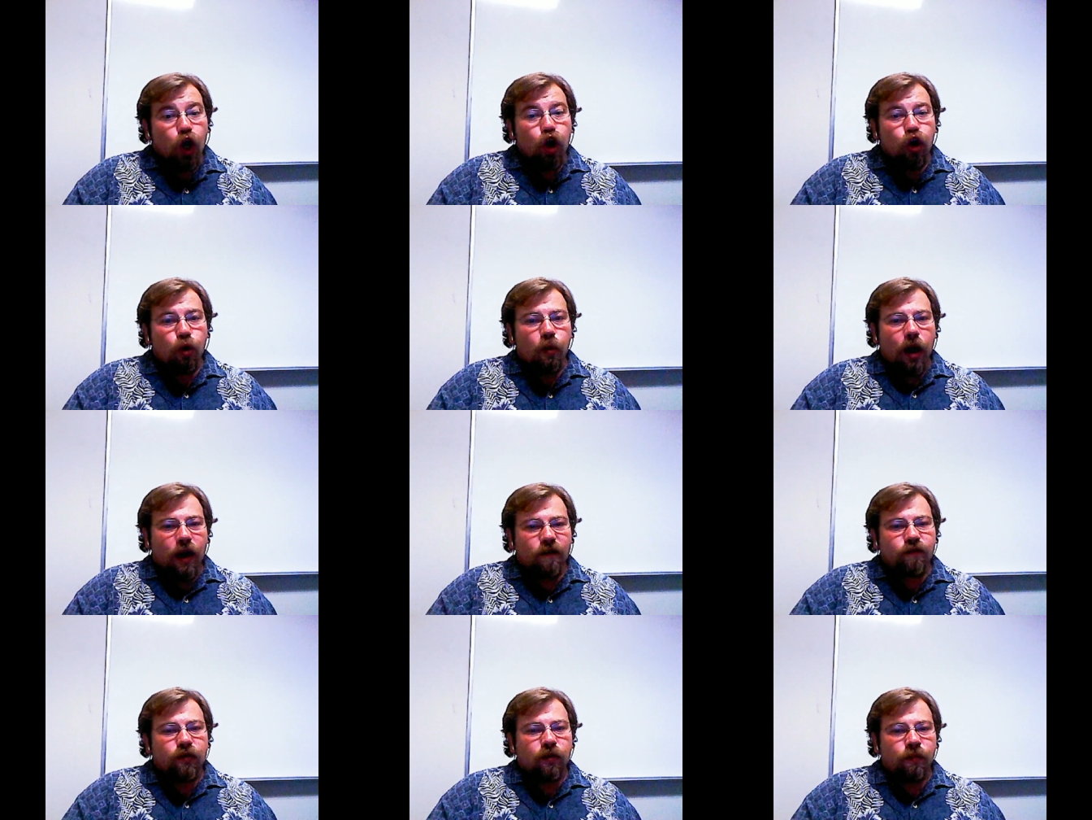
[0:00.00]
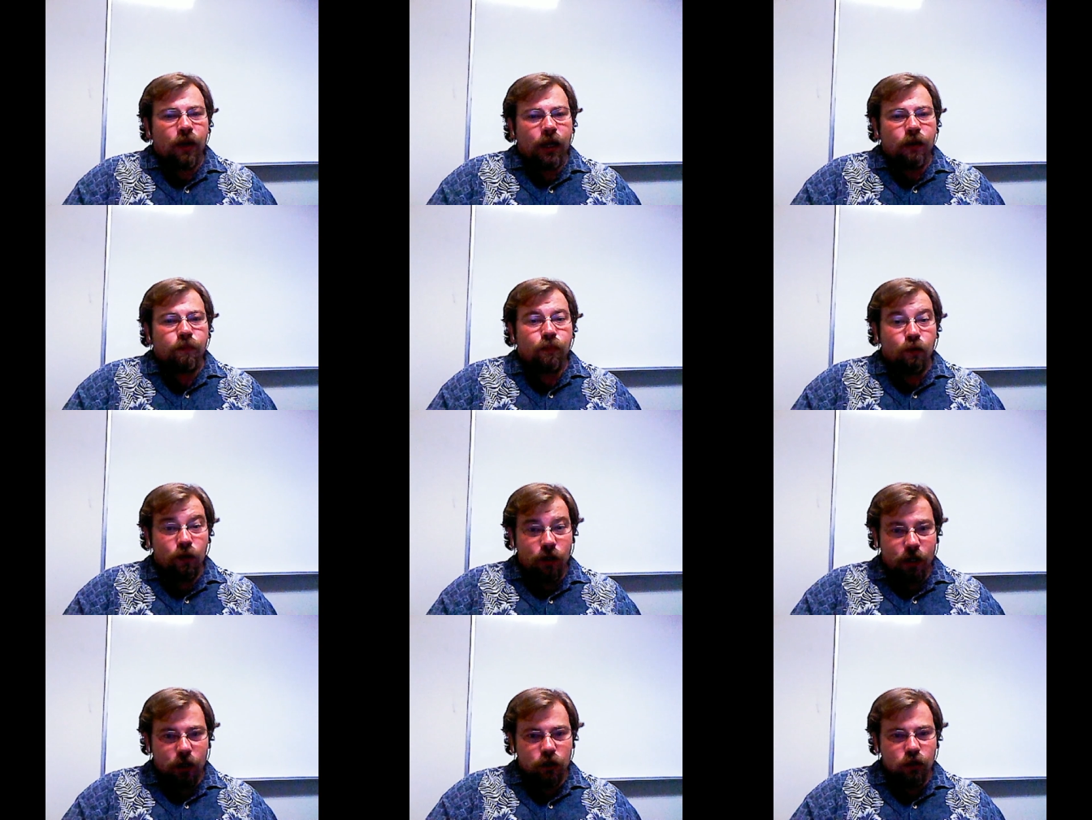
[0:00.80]
you have to make
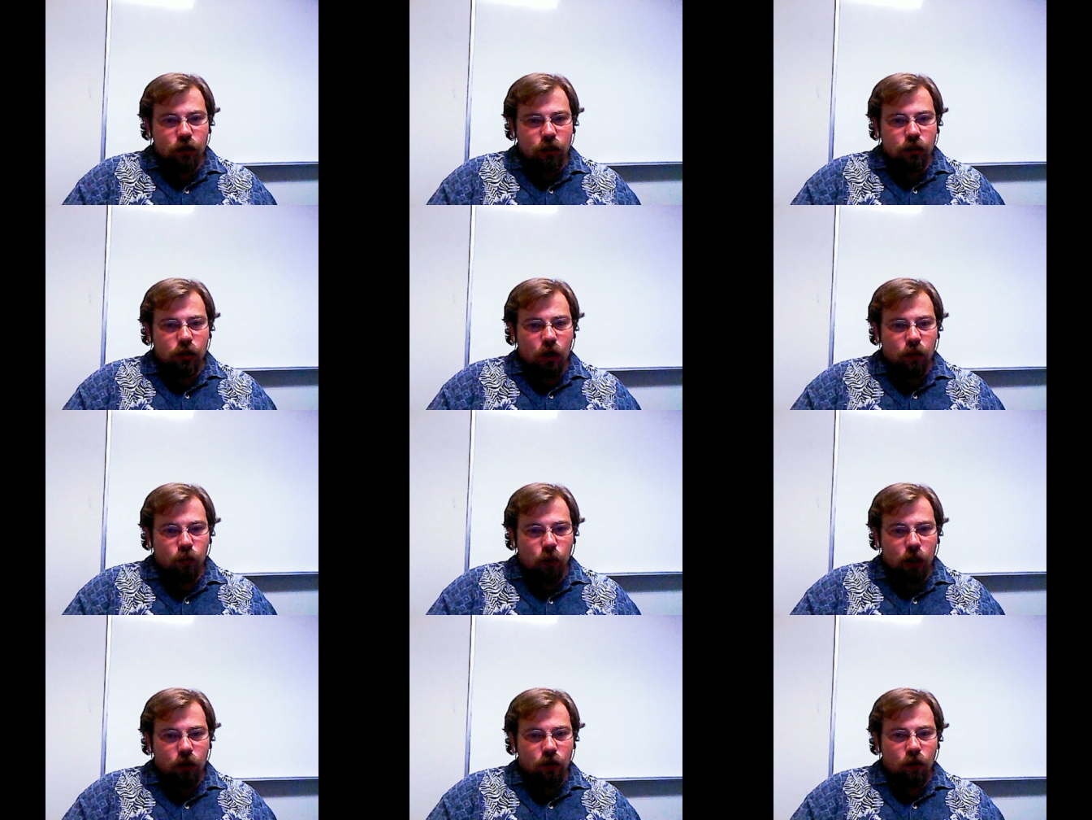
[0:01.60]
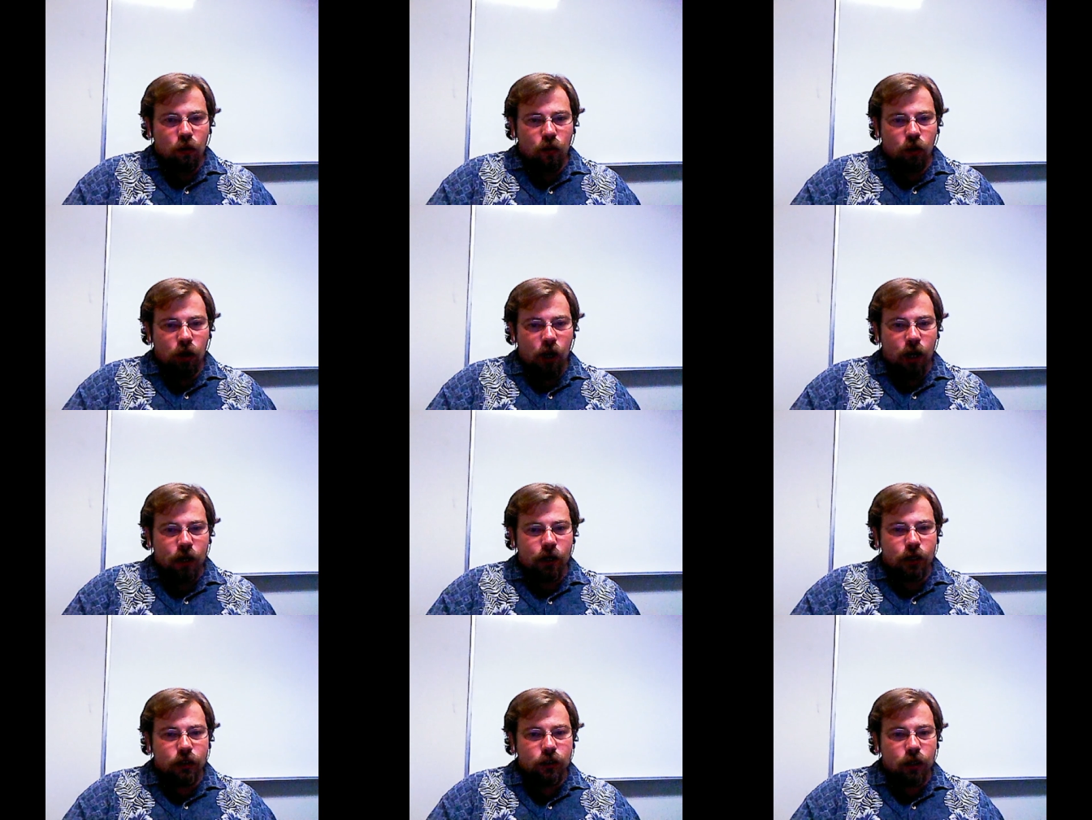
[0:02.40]
predictions on whether or not
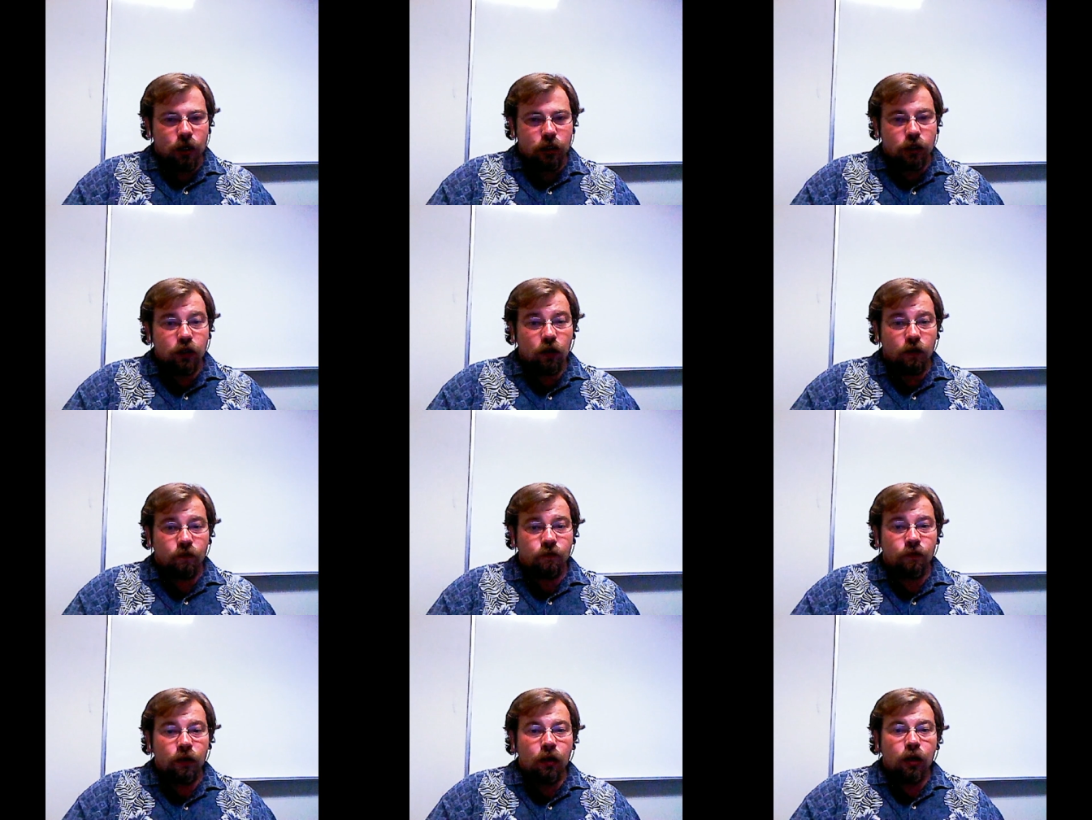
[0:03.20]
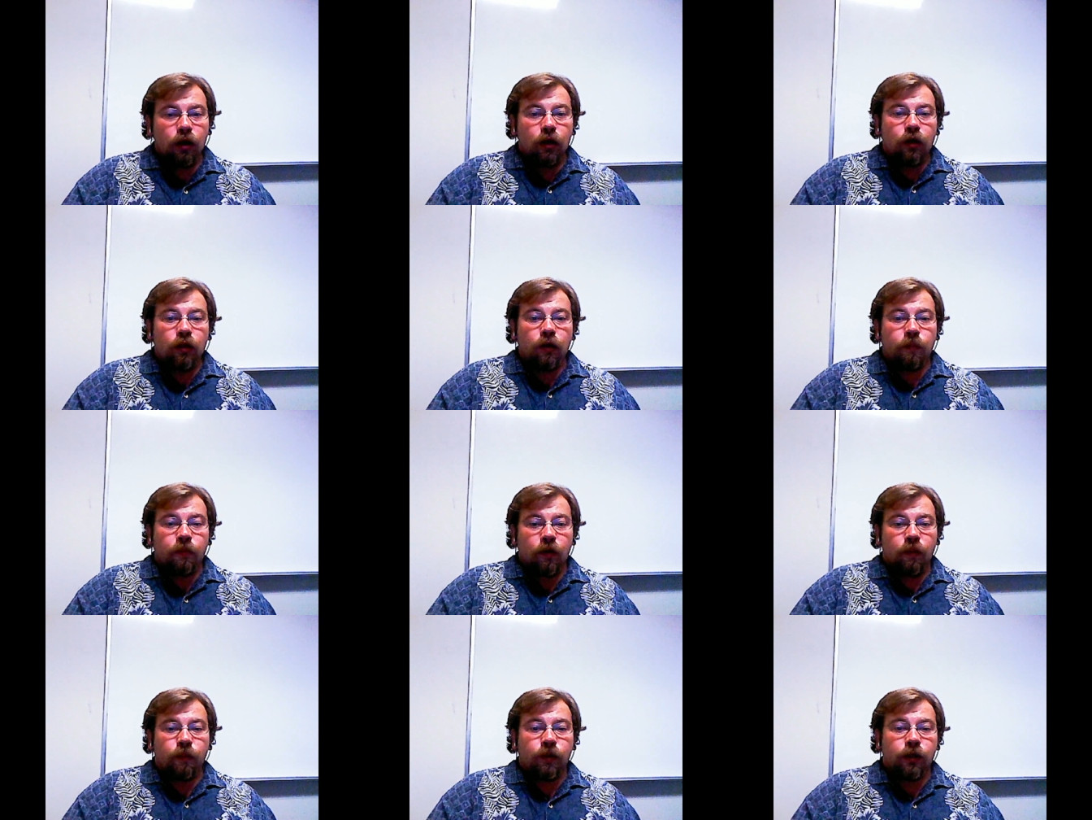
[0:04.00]
it's going to serve the
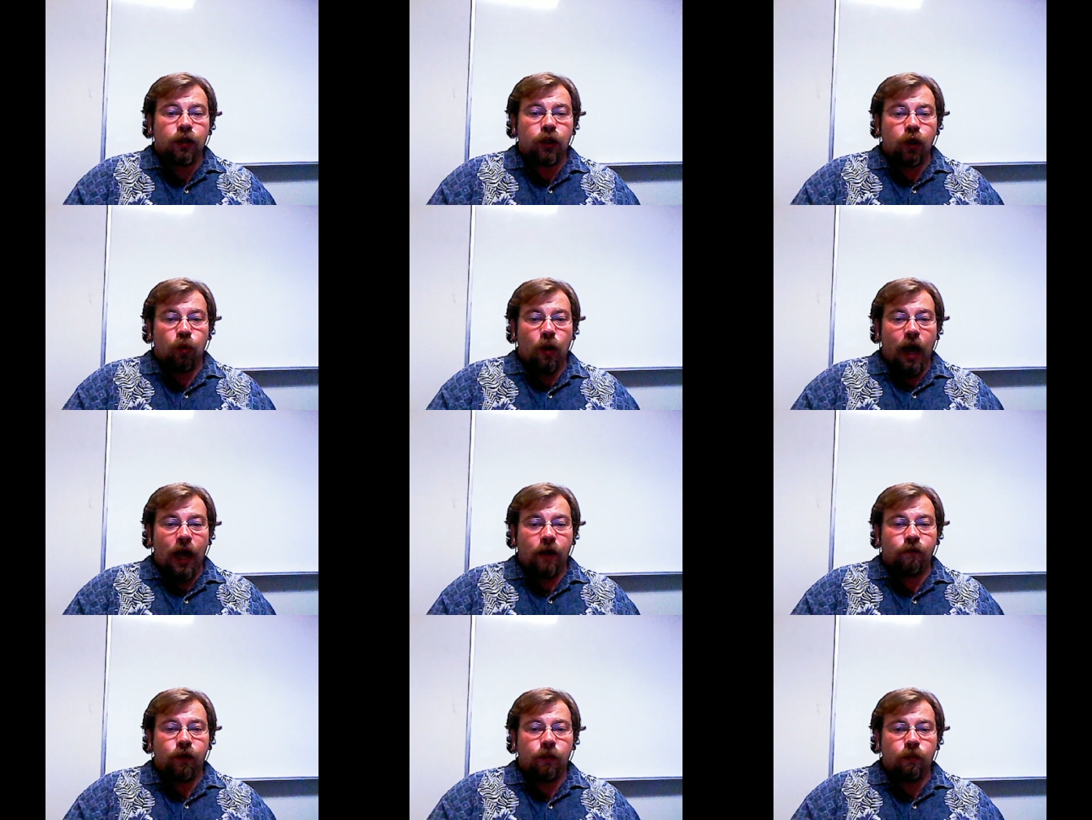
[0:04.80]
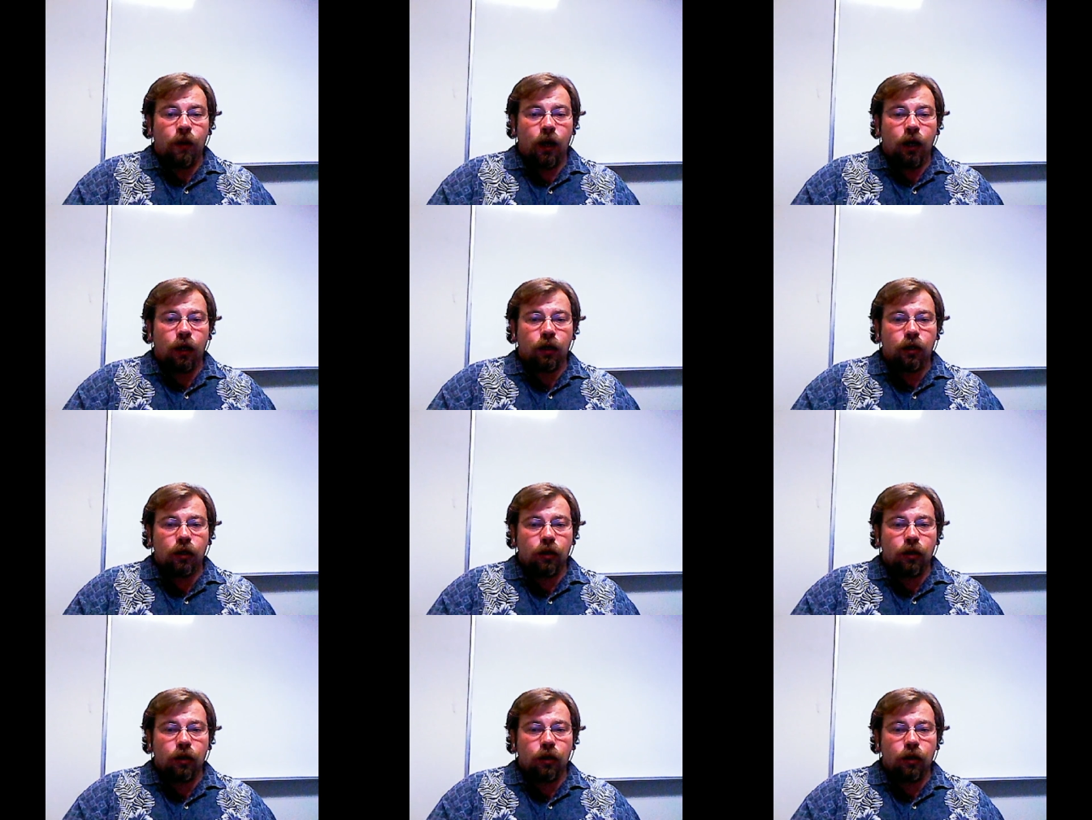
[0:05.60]
purpose you have in mind.